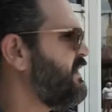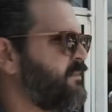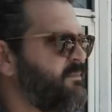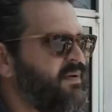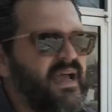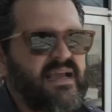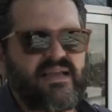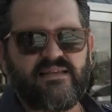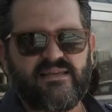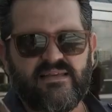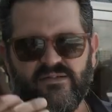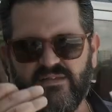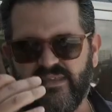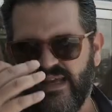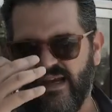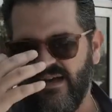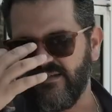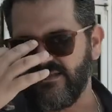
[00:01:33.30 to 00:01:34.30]
Back in
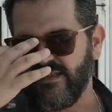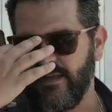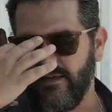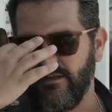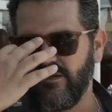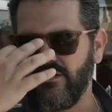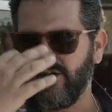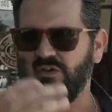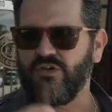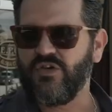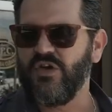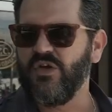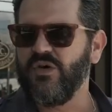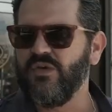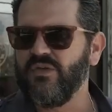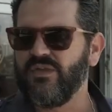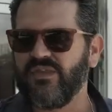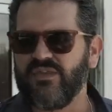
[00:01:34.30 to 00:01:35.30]

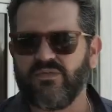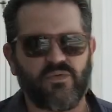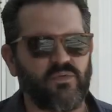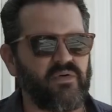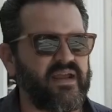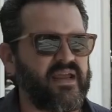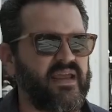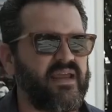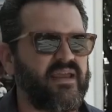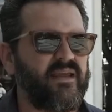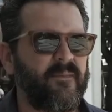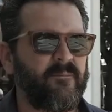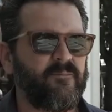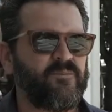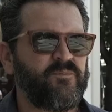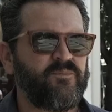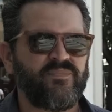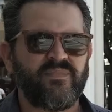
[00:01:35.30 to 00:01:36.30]
2002, 3,
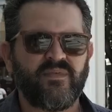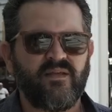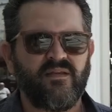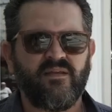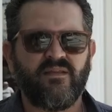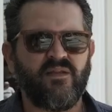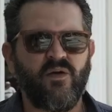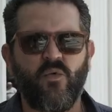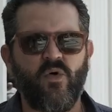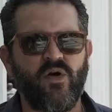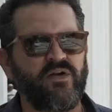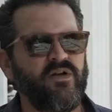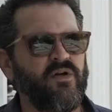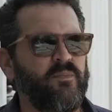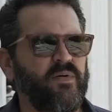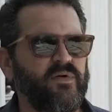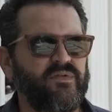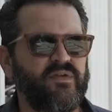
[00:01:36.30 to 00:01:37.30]
there were
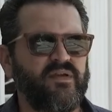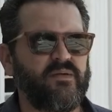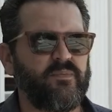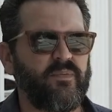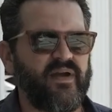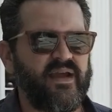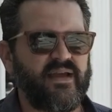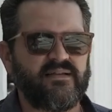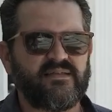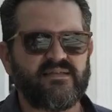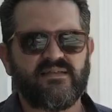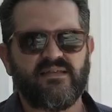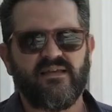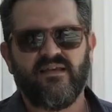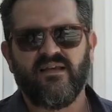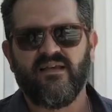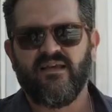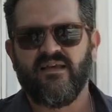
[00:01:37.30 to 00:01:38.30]
new boutique brands.
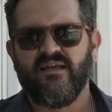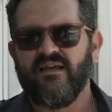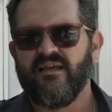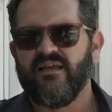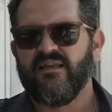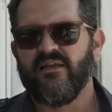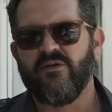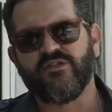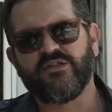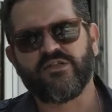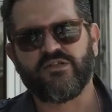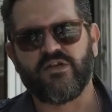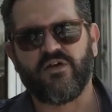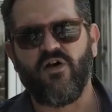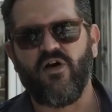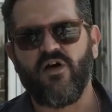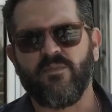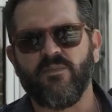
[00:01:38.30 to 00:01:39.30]
There was a
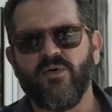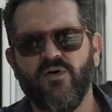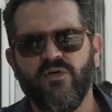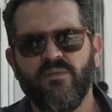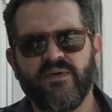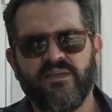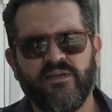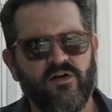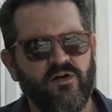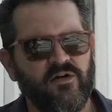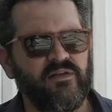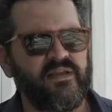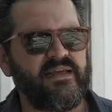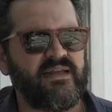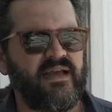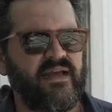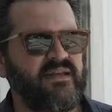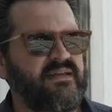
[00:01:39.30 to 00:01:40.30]
cigar boom in the
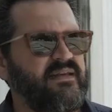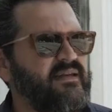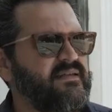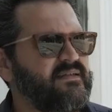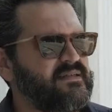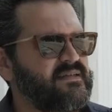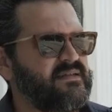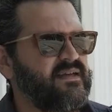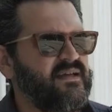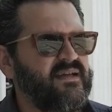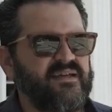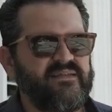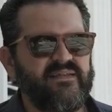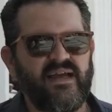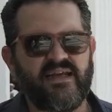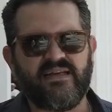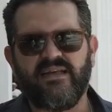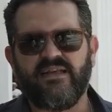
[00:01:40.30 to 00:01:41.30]
early
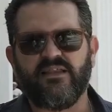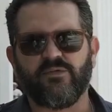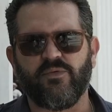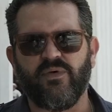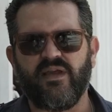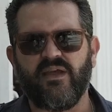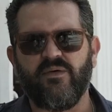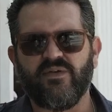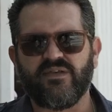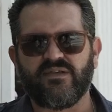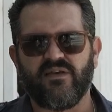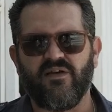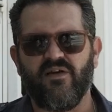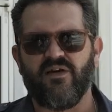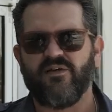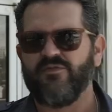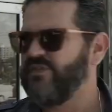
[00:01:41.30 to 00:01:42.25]
90s, 93 with Cigar